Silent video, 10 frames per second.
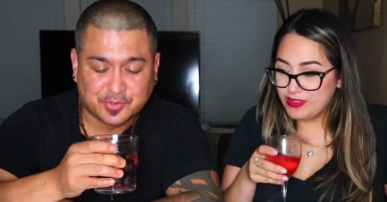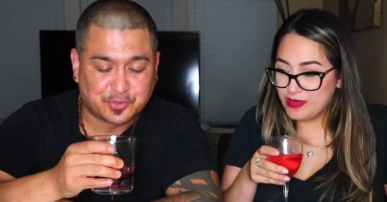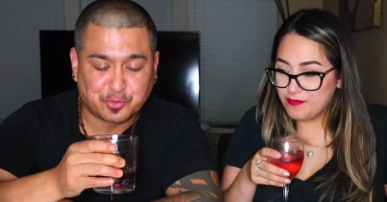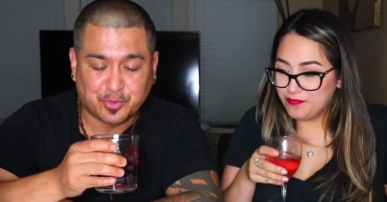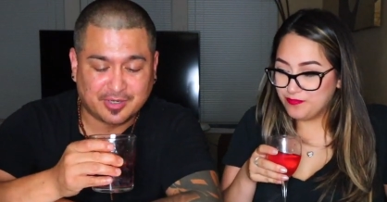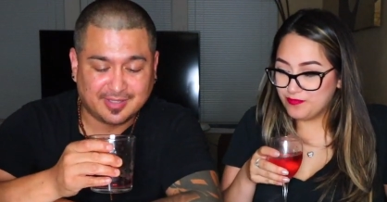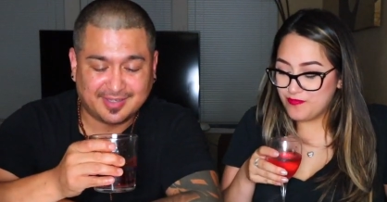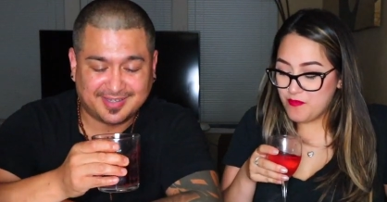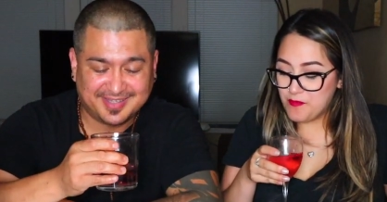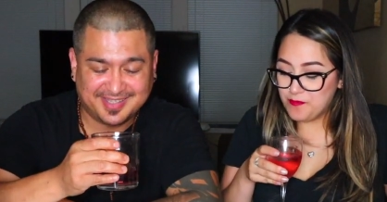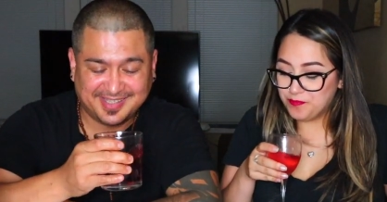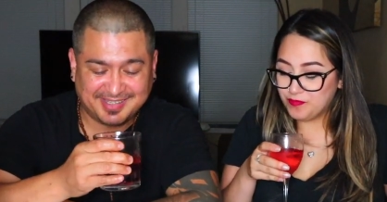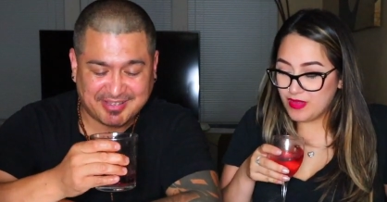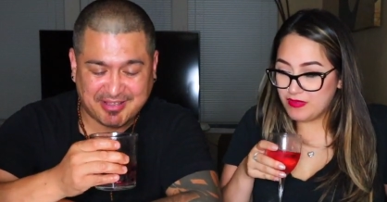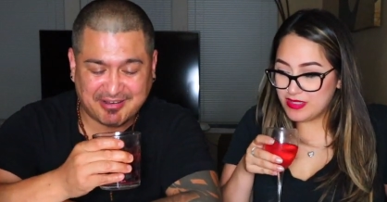Speaker 1: yeah. swirl it. Mm
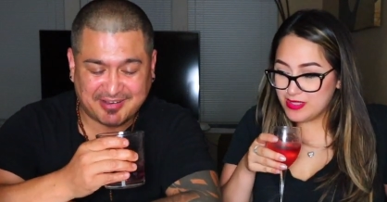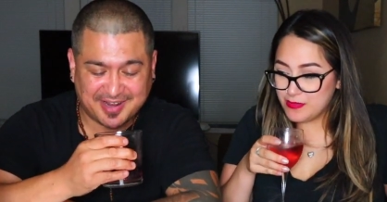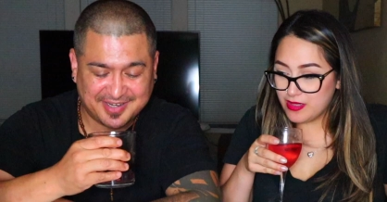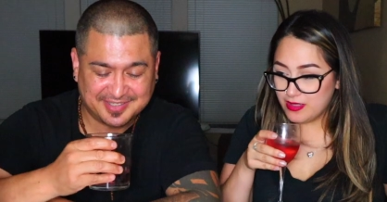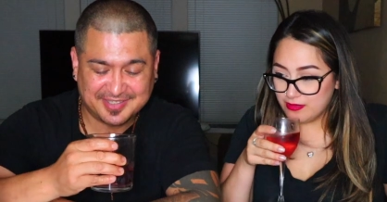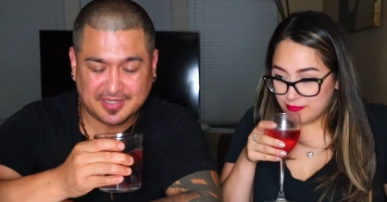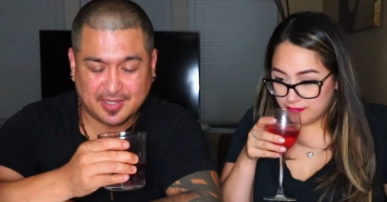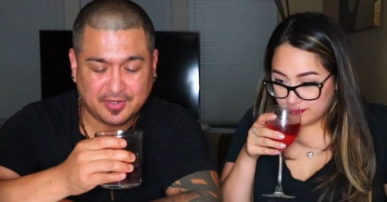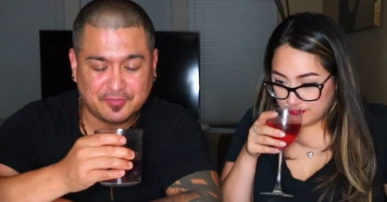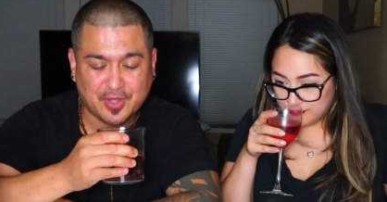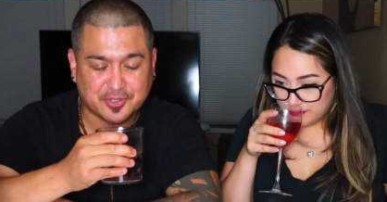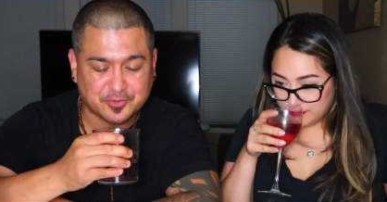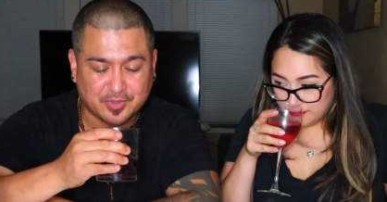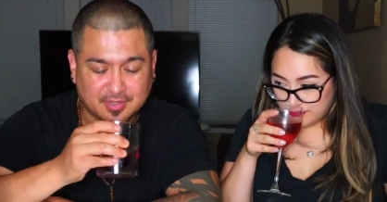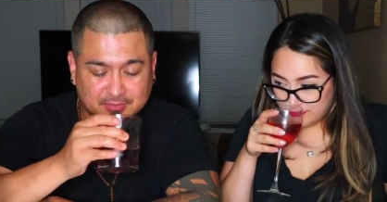-hmm. All right. It. I don't even know how
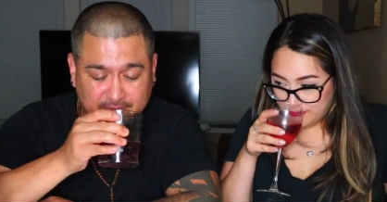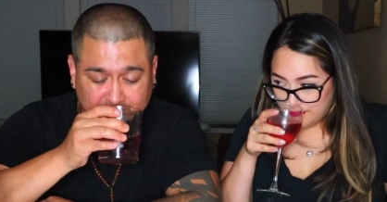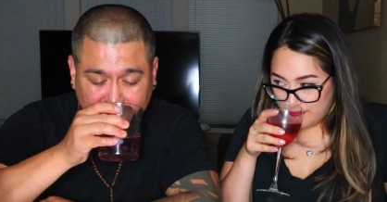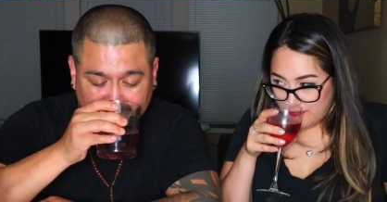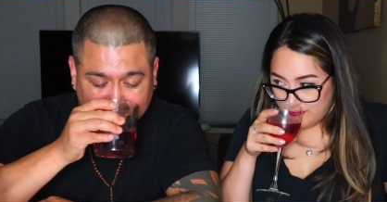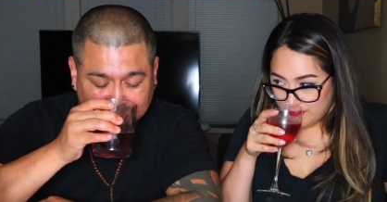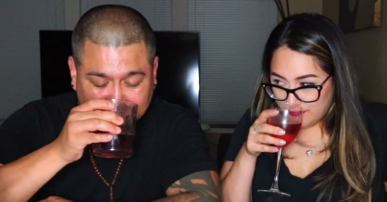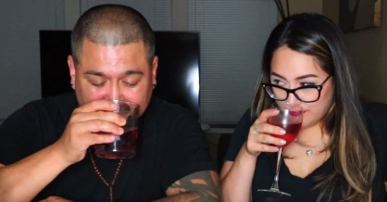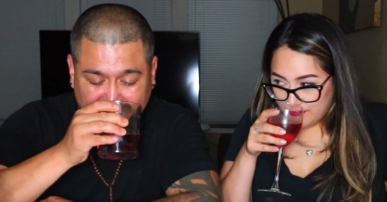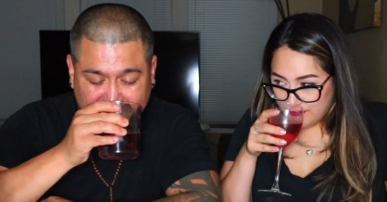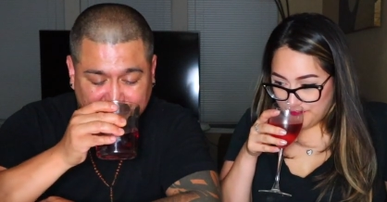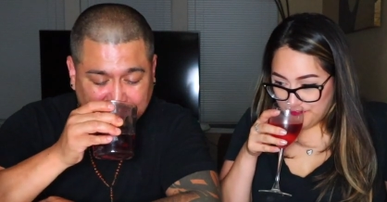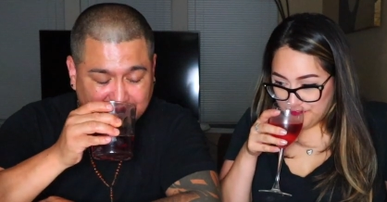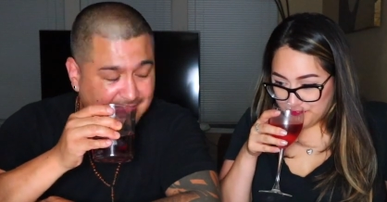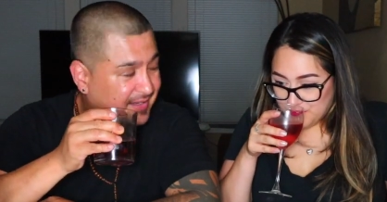to swirl. And then
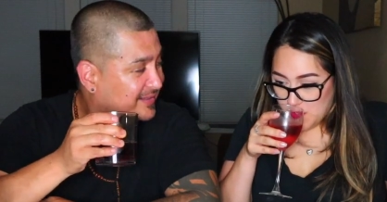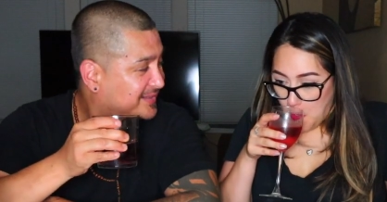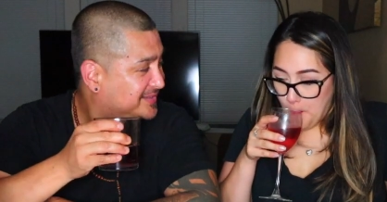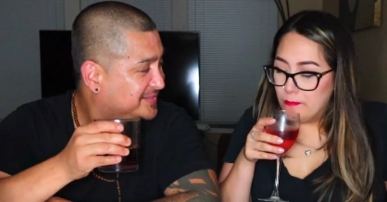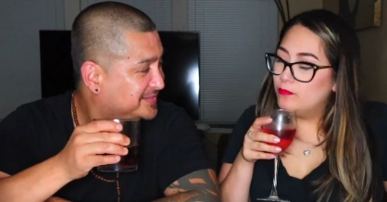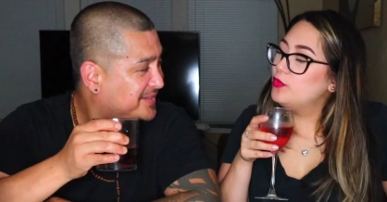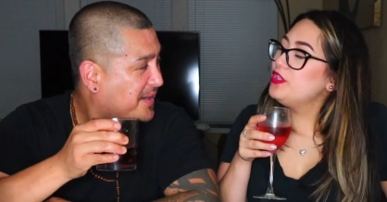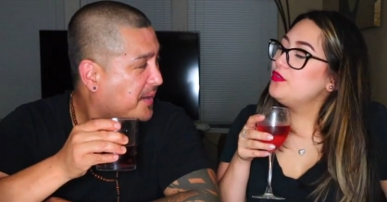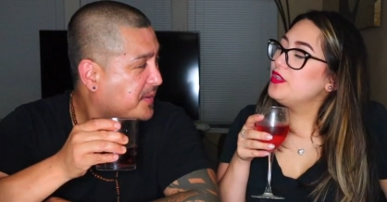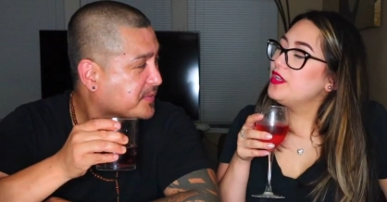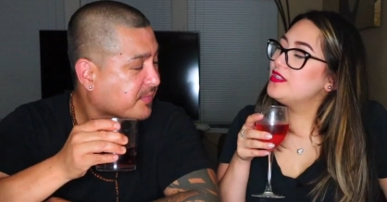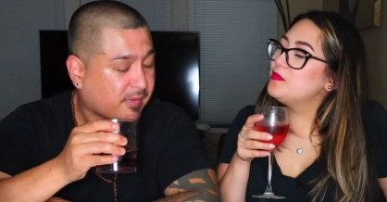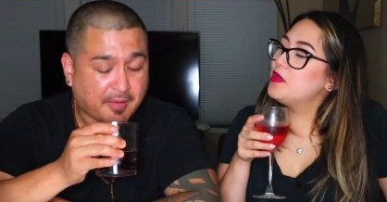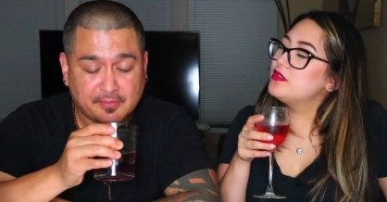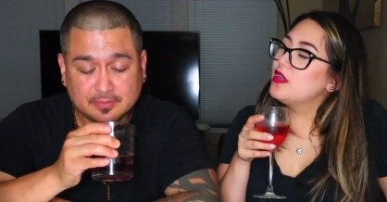smell it.
Speaker 2: What do you think it
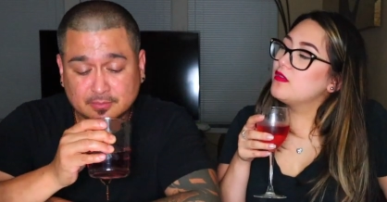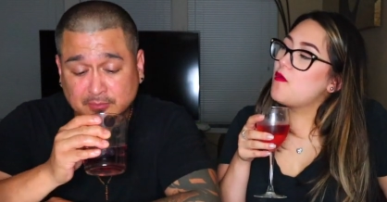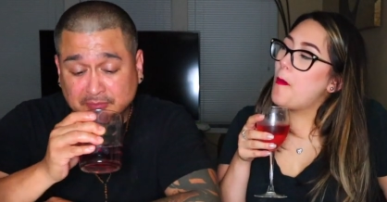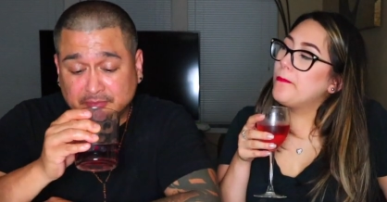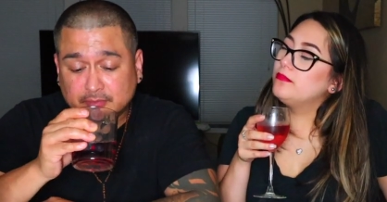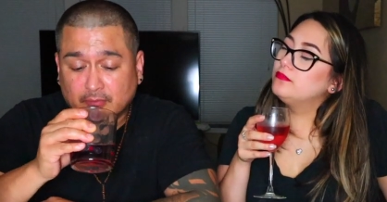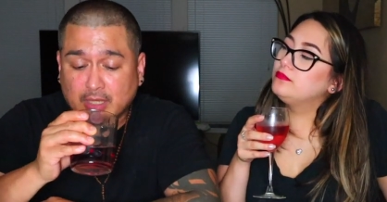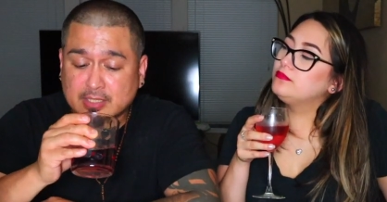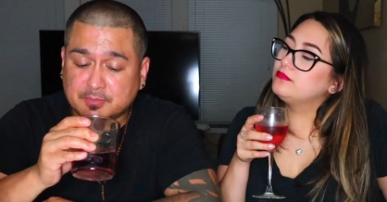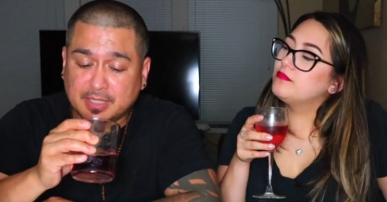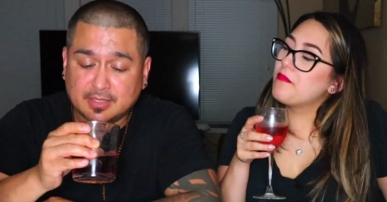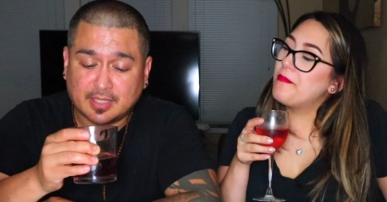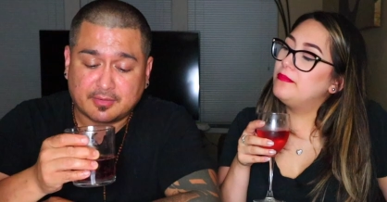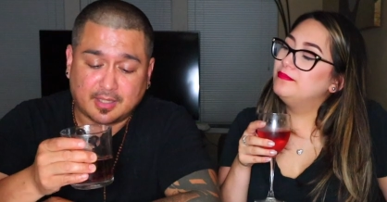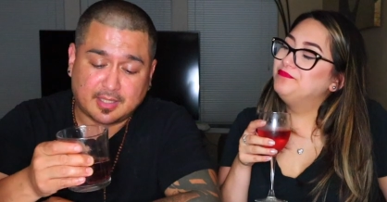smells like?
Speaker 1: It smells
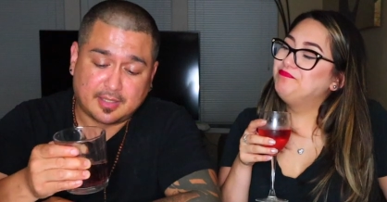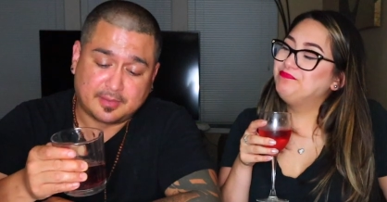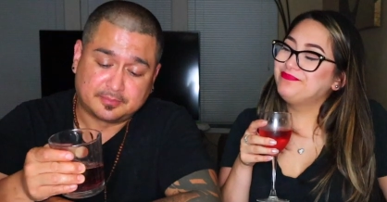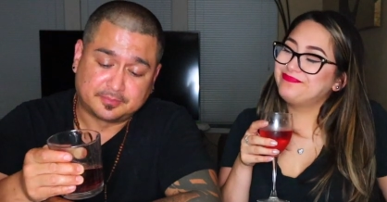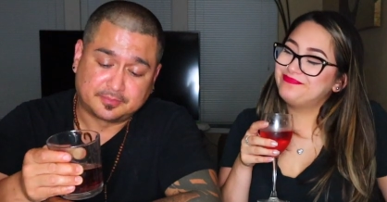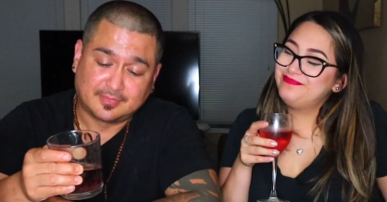like um,